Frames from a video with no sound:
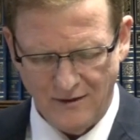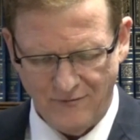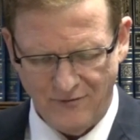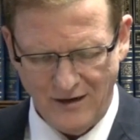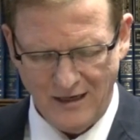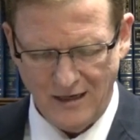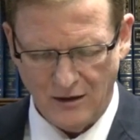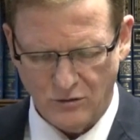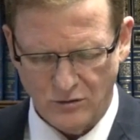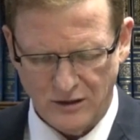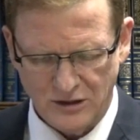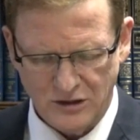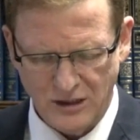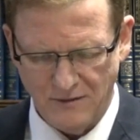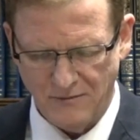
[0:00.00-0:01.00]
Veile
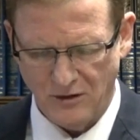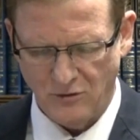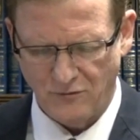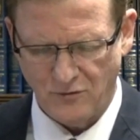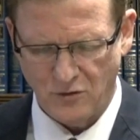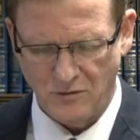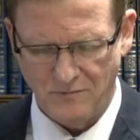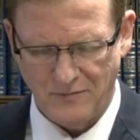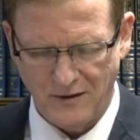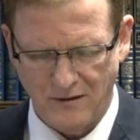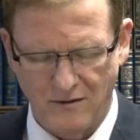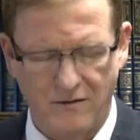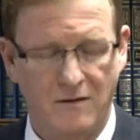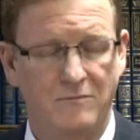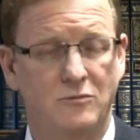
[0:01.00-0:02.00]
kodashim, and if you
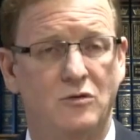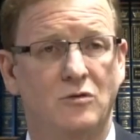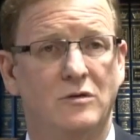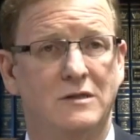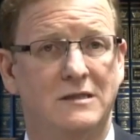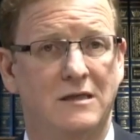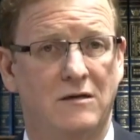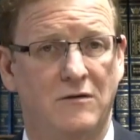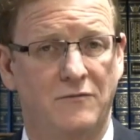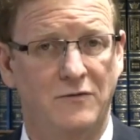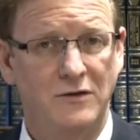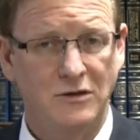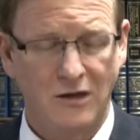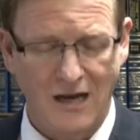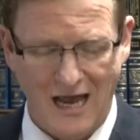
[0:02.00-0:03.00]
compare them to a
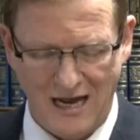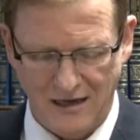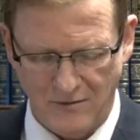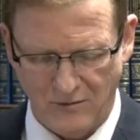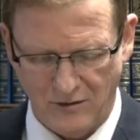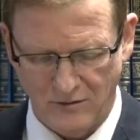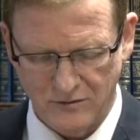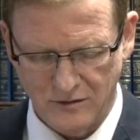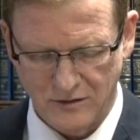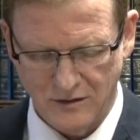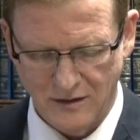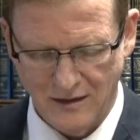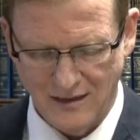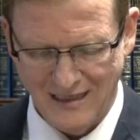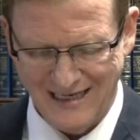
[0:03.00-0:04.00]
sacrificial animal,
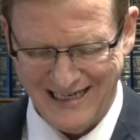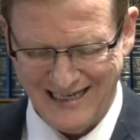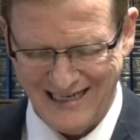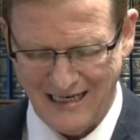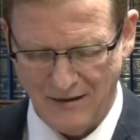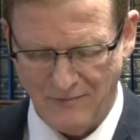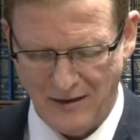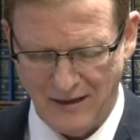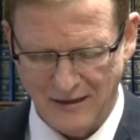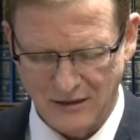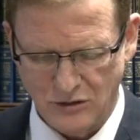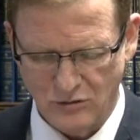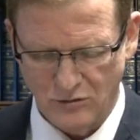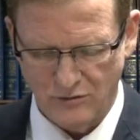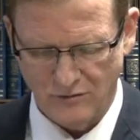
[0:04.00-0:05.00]
chelban
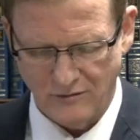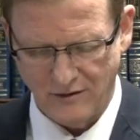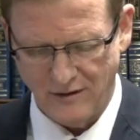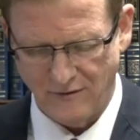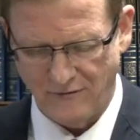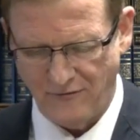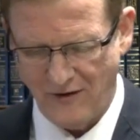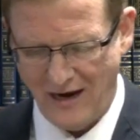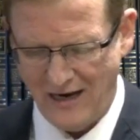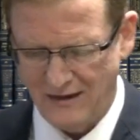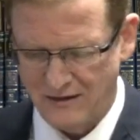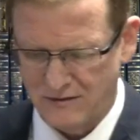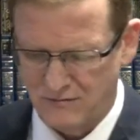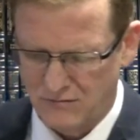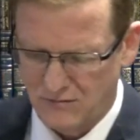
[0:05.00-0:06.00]
asur, their
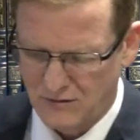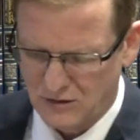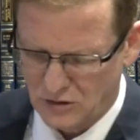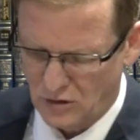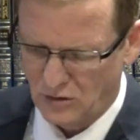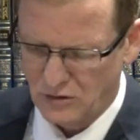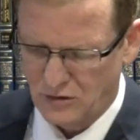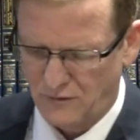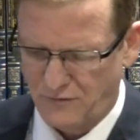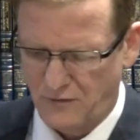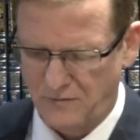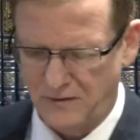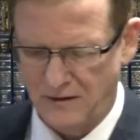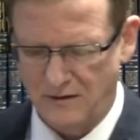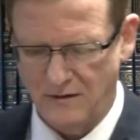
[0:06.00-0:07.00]
fat is also
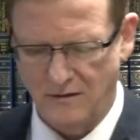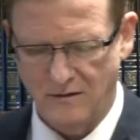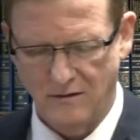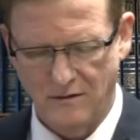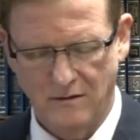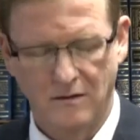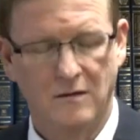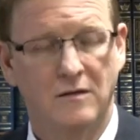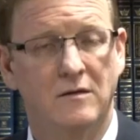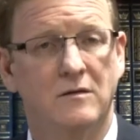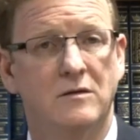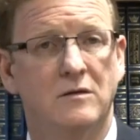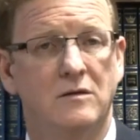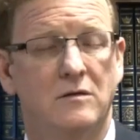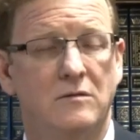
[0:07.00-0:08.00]
forbidden.
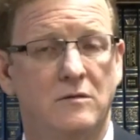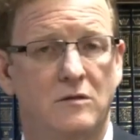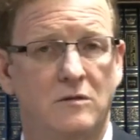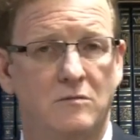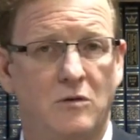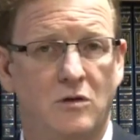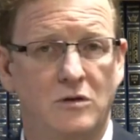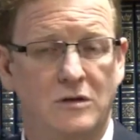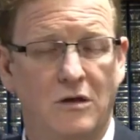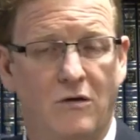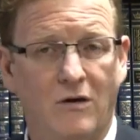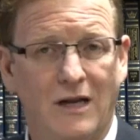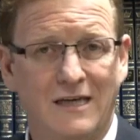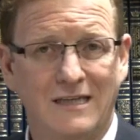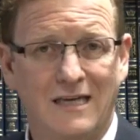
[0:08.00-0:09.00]
Because the
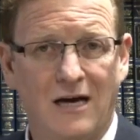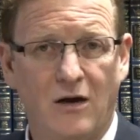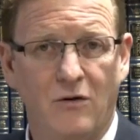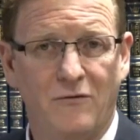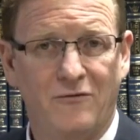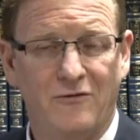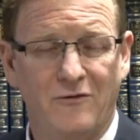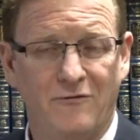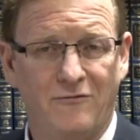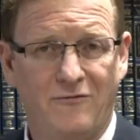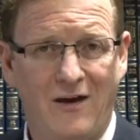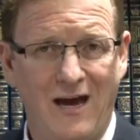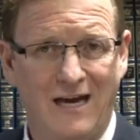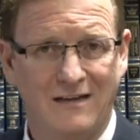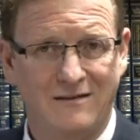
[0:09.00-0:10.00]
whole idea of
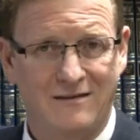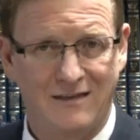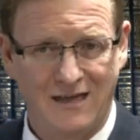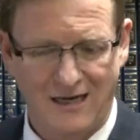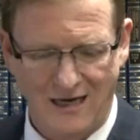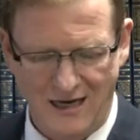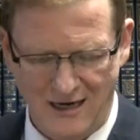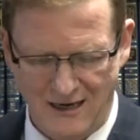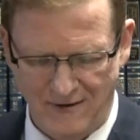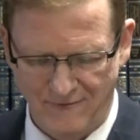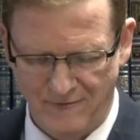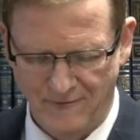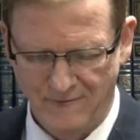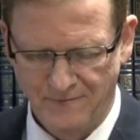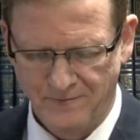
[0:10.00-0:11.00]
fat, the chelev,